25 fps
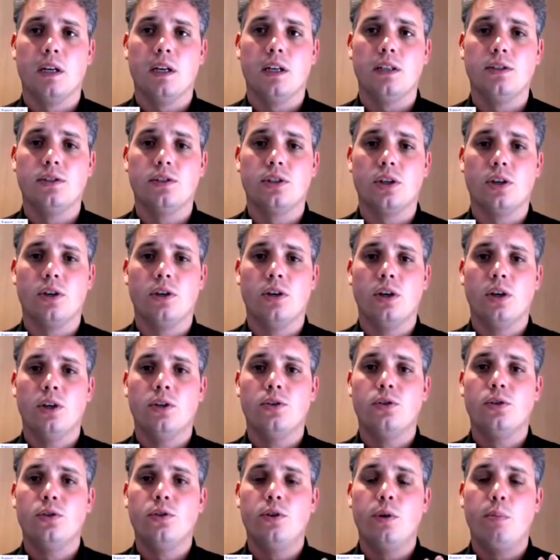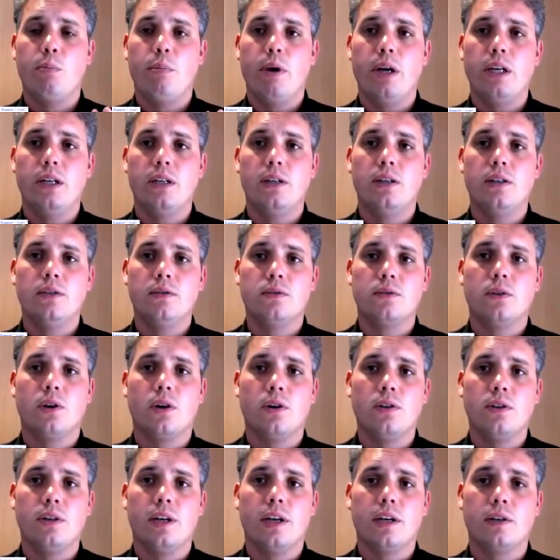And so through repetitive
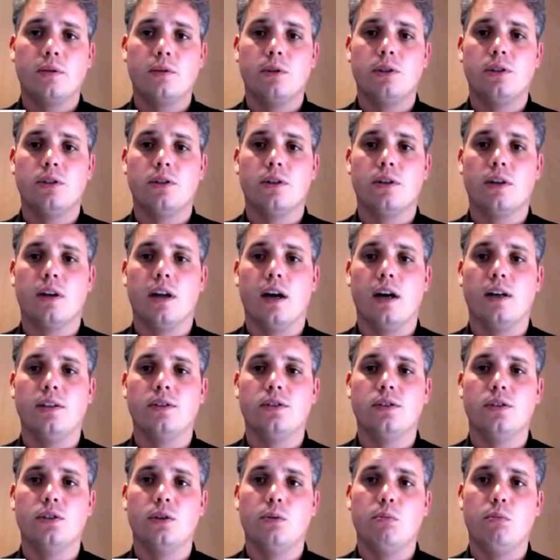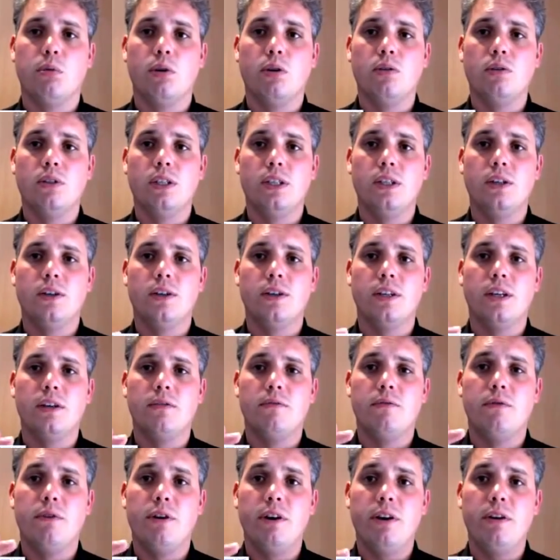contact with your clients, you're building on
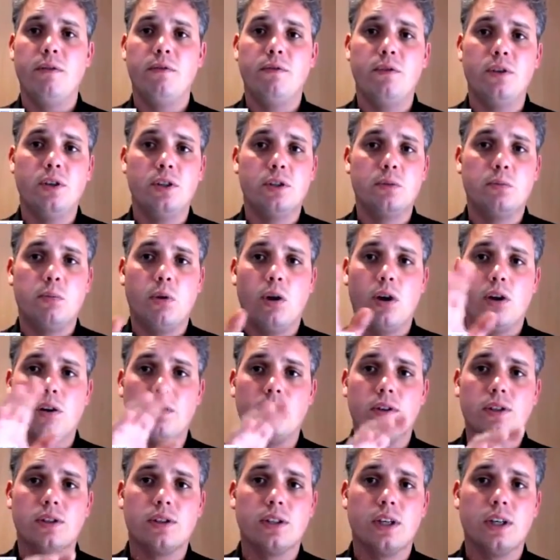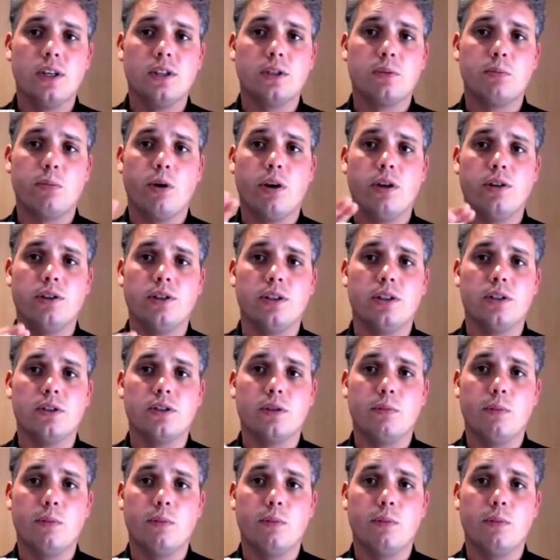that very first part of the sales process.